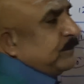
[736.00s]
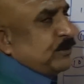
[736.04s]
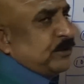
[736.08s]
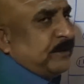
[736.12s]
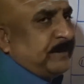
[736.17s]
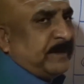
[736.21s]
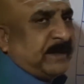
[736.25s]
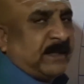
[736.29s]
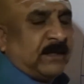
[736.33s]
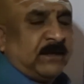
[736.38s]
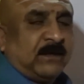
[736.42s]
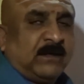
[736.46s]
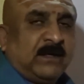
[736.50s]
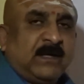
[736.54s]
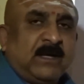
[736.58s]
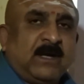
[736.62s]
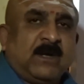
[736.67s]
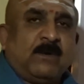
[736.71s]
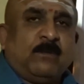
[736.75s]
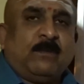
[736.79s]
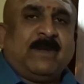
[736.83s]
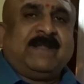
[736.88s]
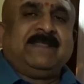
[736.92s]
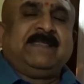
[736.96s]
Jupiter.
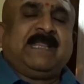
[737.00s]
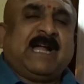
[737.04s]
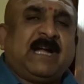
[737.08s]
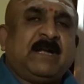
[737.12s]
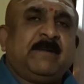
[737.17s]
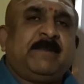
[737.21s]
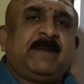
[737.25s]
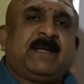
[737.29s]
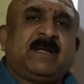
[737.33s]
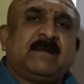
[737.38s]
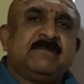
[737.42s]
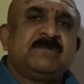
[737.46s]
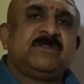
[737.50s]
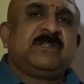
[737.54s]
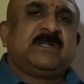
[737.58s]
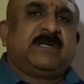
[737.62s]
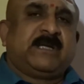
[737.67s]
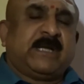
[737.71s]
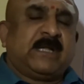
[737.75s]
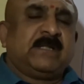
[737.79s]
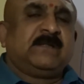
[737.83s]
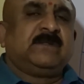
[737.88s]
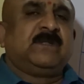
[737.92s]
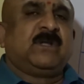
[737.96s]
When that becomes the
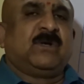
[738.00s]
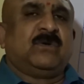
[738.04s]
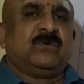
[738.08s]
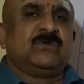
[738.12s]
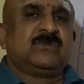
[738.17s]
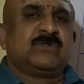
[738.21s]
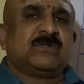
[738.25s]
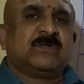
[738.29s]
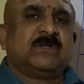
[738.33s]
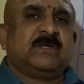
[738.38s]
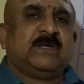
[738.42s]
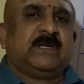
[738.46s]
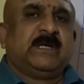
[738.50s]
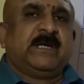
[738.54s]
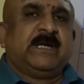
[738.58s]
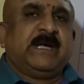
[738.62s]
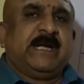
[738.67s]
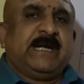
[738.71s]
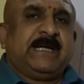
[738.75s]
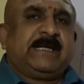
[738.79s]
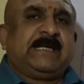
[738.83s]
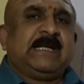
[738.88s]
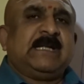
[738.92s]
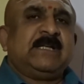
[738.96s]
10th house,
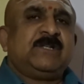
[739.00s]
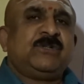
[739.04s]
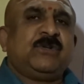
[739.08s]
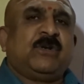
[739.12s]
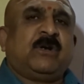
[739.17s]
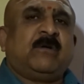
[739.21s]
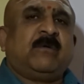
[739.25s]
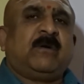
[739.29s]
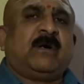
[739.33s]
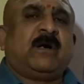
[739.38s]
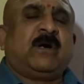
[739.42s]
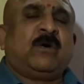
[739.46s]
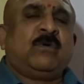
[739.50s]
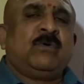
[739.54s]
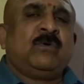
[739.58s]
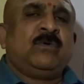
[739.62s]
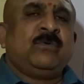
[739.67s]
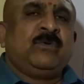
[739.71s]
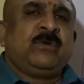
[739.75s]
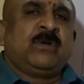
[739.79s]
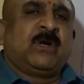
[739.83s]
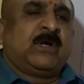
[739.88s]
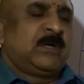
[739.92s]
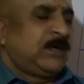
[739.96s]
it tells you how
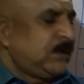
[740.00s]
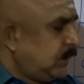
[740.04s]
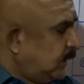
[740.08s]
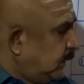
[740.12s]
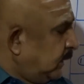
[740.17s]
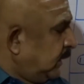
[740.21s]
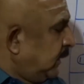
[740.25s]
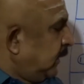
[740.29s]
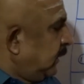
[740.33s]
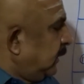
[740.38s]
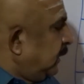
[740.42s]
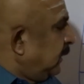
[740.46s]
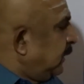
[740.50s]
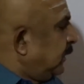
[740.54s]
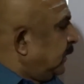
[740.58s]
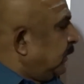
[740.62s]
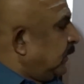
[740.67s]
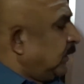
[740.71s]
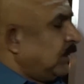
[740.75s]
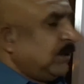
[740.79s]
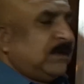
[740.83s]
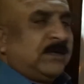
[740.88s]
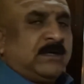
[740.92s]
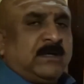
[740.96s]
your
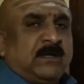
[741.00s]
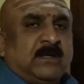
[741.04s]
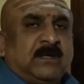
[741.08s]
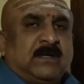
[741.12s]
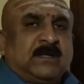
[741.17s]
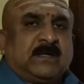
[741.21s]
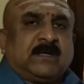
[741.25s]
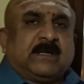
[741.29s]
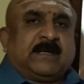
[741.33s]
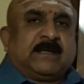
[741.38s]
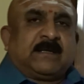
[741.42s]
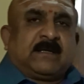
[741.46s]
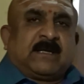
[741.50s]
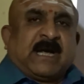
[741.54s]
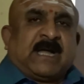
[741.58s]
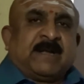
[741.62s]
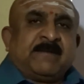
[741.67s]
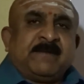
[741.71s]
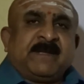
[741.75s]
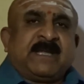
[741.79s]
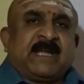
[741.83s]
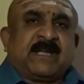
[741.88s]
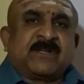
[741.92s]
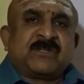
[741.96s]

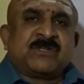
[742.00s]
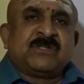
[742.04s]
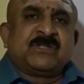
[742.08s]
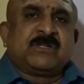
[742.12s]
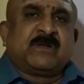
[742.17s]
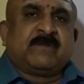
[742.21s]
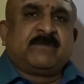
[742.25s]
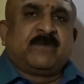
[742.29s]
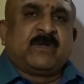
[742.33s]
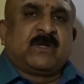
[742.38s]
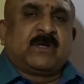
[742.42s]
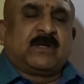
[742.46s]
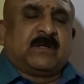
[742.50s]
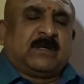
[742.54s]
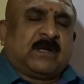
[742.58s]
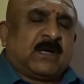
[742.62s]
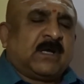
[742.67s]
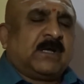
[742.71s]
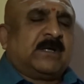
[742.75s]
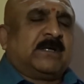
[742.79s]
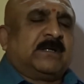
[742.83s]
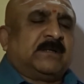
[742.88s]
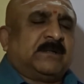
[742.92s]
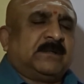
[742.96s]
karmic actions of your,
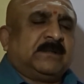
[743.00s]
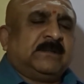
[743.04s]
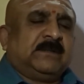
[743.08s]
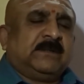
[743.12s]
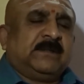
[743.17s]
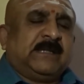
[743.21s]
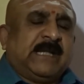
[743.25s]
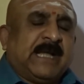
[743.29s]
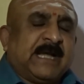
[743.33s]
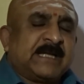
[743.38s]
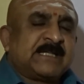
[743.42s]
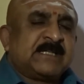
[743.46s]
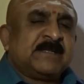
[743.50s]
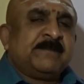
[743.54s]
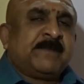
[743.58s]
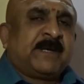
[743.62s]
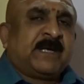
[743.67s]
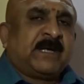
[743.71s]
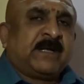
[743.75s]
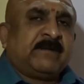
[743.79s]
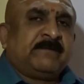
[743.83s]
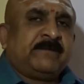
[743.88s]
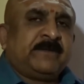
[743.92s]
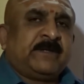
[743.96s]
or action
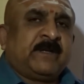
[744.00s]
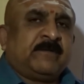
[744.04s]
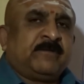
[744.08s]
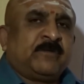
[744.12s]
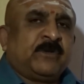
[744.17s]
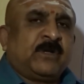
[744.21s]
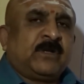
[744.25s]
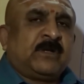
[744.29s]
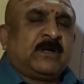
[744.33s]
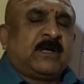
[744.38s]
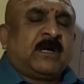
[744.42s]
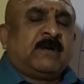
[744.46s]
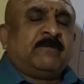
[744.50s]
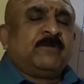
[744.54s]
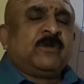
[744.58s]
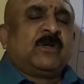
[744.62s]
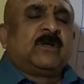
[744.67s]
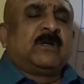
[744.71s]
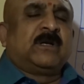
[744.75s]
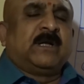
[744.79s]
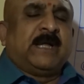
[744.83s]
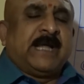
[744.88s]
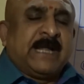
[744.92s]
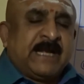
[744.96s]
part of it, of
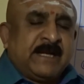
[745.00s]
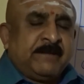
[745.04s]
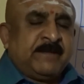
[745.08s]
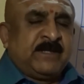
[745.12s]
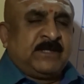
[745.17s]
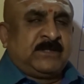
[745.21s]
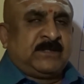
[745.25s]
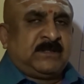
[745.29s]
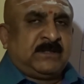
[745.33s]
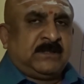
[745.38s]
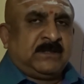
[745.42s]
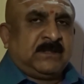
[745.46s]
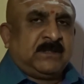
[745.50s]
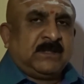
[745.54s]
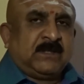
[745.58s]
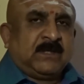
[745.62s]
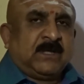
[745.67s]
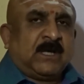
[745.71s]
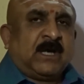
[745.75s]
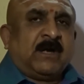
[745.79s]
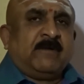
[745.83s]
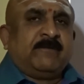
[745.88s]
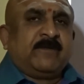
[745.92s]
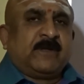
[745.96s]
your enemies,
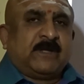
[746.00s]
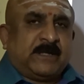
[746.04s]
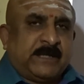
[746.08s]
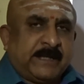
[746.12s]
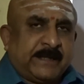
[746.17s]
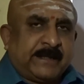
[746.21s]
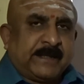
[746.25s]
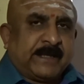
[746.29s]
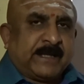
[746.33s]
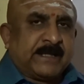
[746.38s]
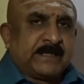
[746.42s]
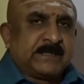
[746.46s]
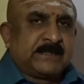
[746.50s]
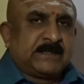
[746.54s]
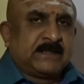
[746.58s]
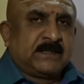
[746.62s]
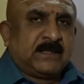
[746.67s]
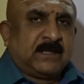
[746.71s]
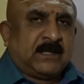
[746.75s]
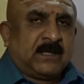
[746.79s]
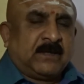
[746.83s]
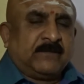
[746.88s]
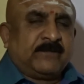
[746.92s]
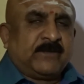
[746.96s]
of your debtors,
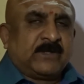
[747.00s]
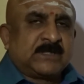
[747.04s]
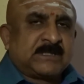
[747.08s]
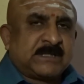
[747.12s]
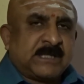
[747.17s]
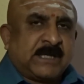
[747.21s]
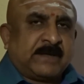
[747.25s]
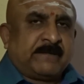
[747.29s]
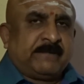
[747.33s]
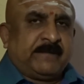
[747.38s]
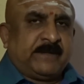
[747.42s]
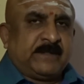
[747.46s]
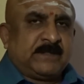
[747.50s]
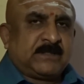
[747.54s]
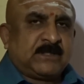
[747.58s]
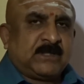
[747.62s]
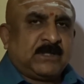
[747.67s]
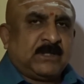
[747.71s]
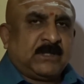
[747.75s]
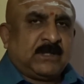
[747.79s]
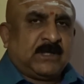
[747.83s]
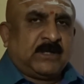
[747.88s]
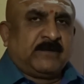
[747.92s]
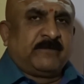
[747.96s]
of your servants,
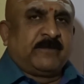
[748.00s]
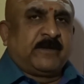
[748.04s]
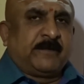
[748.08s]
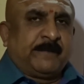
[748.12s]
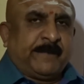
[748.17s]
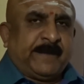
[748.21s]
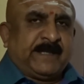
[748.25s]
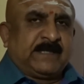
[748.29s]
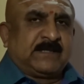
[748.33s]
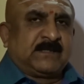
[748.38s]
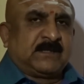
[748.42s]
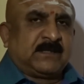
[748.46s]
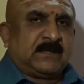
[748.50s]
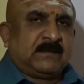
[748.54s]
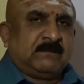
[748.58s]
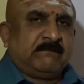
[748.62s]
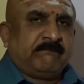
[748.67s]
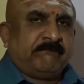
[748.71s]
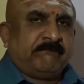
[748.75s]
of your pets.